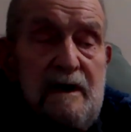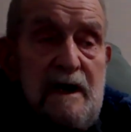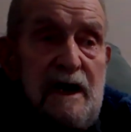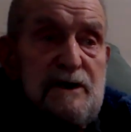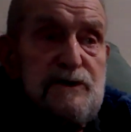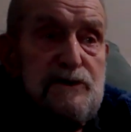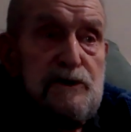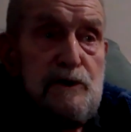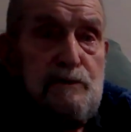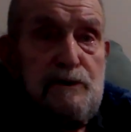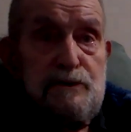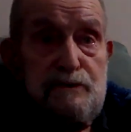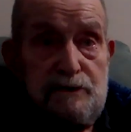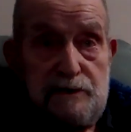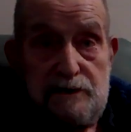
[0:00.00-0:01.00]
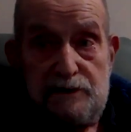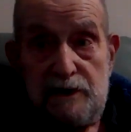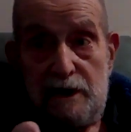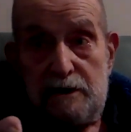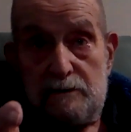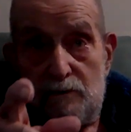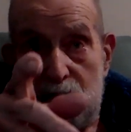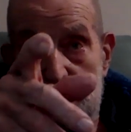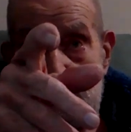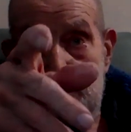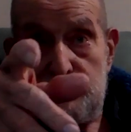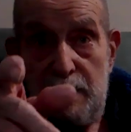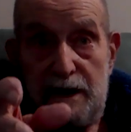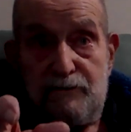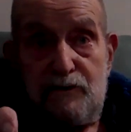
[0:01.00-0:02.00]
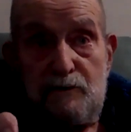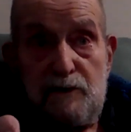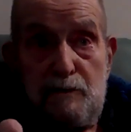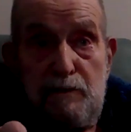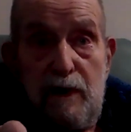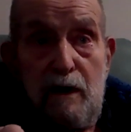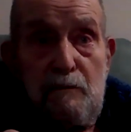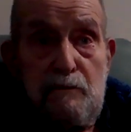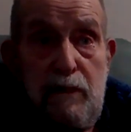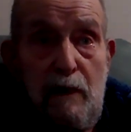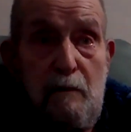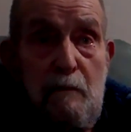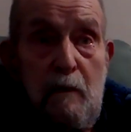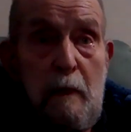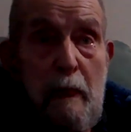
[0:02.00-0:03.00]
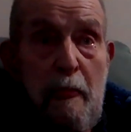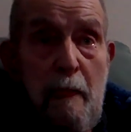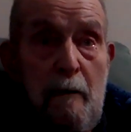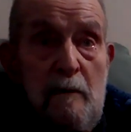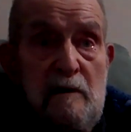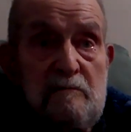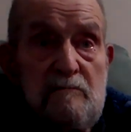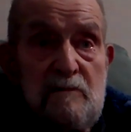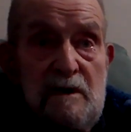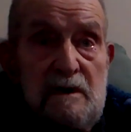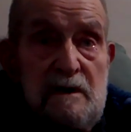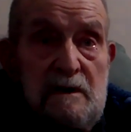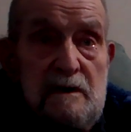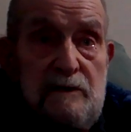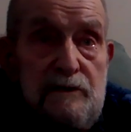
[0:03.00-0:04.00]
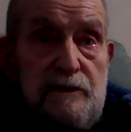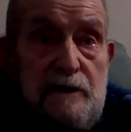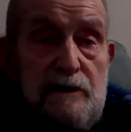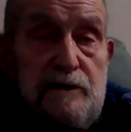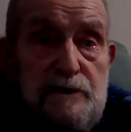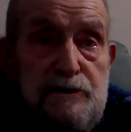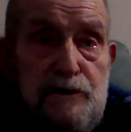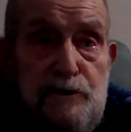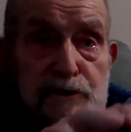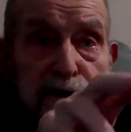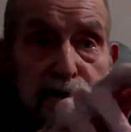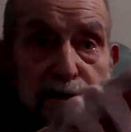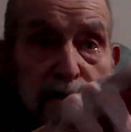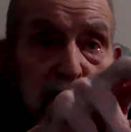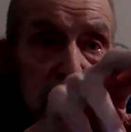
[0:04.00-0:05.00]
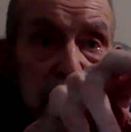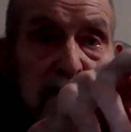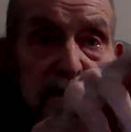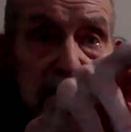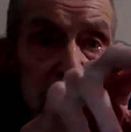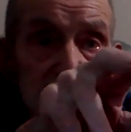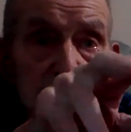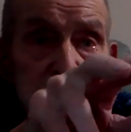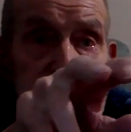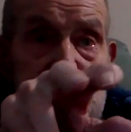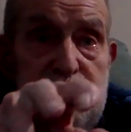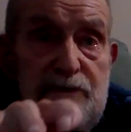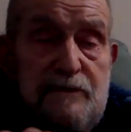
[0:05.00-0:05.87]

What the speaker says: S2, which was the second one back from the pom-pom. The other 2 didn't come in the numbers.